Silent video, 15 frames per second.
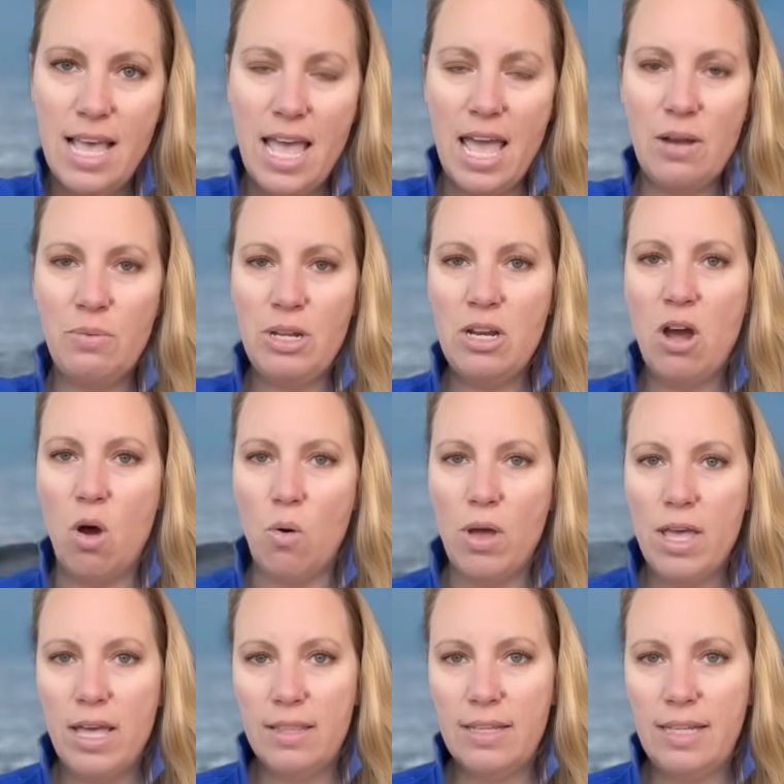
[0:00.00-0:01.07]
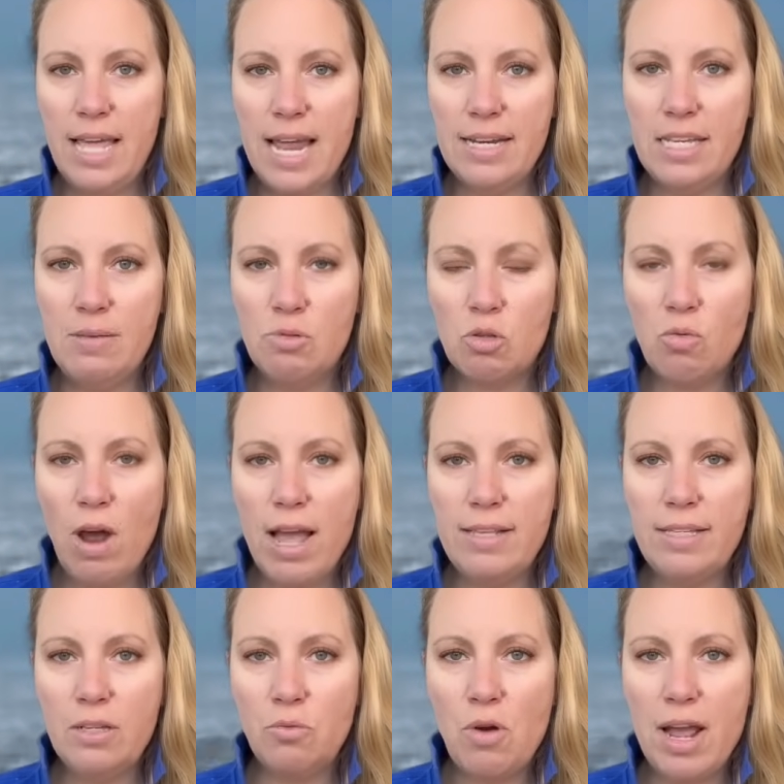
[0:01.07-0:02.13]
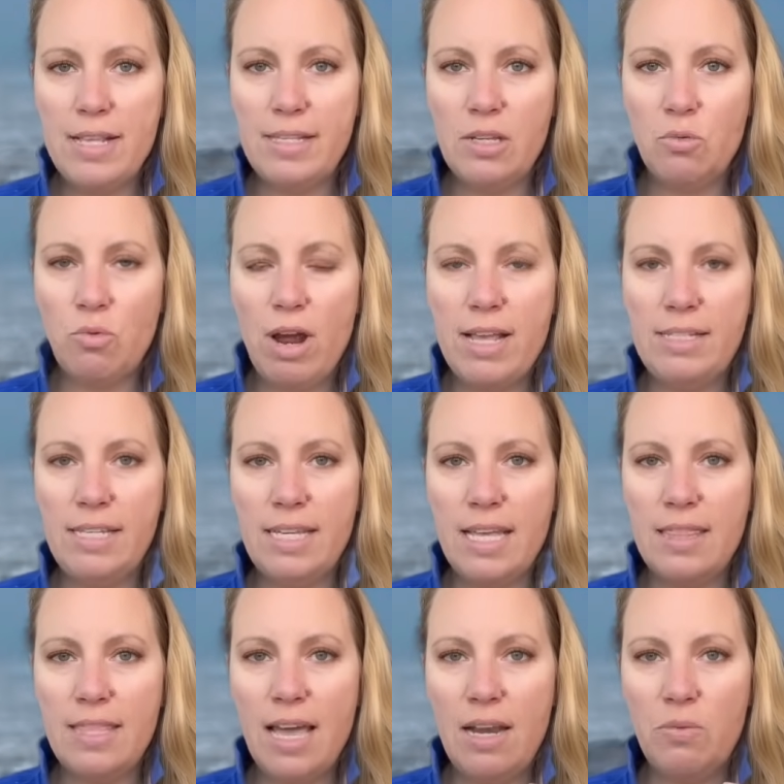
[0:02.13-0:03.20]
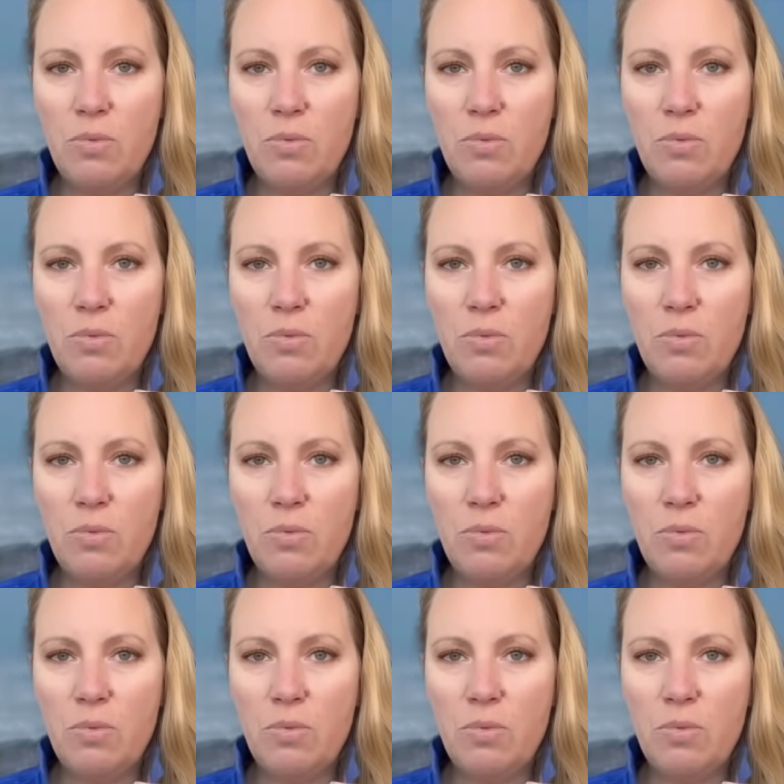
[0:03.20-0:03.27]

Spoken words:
And we know the land keeps rising, rising, rising. And then